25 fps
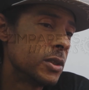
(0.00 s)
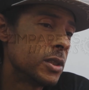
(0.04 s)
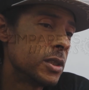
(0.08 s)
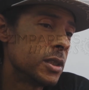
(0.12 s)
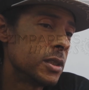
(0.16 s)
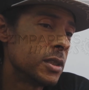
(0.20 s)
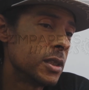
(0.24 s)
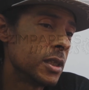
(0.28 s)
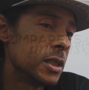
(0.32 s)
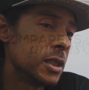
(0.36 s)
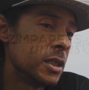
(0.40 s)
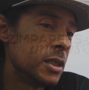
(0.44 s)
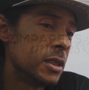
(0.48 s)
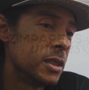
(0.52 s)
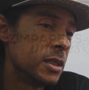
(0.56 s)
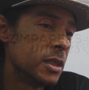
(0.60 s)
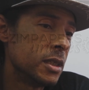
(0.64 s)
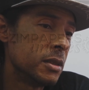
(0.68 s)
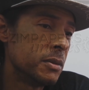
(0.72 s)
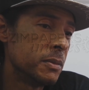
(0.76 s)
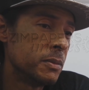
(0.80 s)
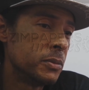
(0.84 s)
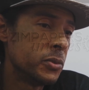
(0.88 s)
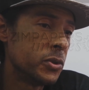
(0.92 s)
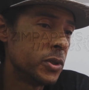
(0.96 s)
is an
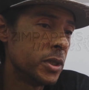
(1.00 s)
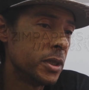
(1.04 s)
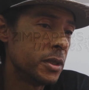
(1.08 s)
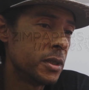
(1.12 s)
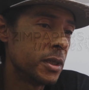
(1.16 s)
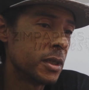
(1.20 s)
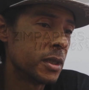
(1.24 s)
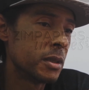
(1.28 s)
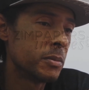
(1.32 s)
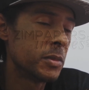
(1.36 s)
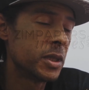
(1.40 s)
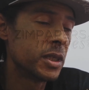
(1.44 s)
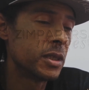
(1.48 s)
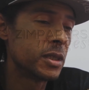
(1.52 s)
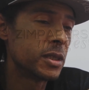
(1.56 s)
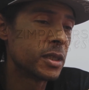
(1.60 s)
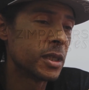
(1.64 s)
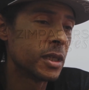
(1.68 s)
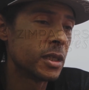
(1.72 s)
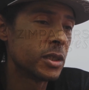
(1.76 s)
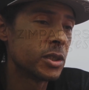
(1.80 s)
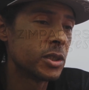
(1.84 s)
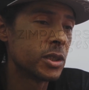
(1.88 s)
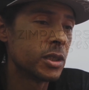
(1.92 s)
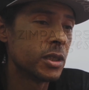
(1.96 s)
Indian breathing and
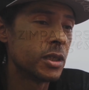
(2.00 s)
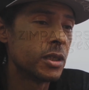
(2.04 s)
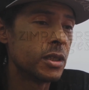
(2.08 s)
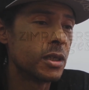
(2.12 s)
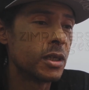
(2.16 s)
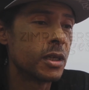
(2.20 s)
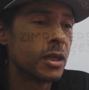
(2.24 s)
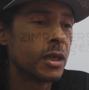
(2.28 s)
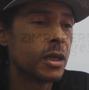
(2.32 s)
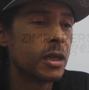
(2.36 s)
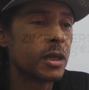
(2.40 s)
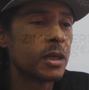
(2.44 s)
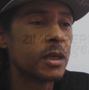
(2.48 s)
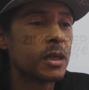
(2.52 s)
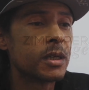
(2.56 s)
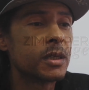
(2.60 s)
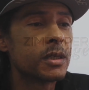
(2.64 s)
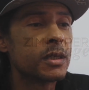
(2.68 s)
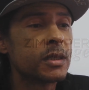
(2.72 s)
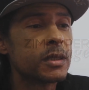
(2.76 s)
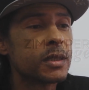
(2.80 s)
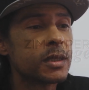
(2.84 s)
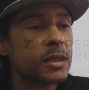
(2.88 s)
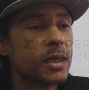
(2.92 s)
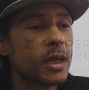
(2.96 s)
meditation
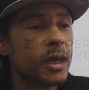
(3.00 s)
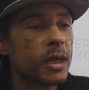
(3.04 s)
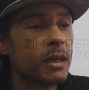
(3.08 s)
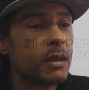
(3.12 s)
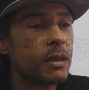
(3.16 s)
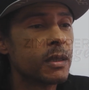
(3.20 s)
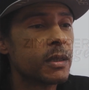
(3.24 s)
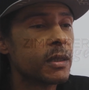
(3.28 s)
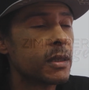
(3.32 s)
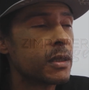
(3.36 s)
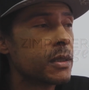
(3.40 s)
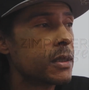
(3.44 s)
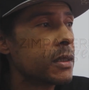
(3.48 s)
style